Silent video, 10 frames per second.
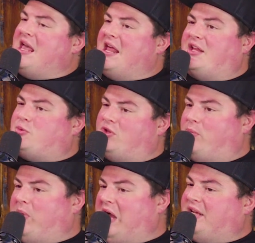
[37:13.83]
and that's when their
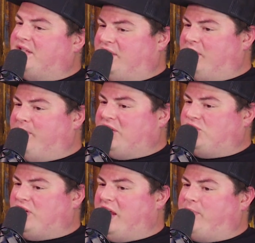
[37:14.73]
body is in the best
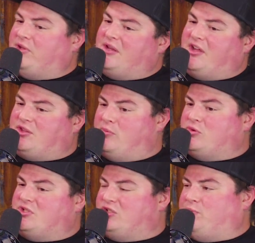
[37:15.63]
shape, but they've got the
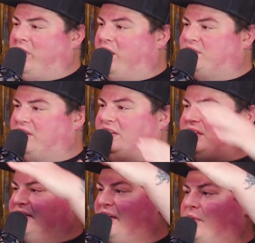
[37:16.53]
most experience. Like
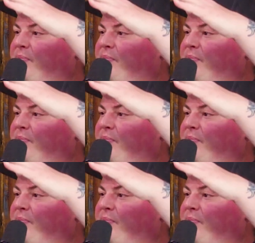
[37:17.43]
that's like the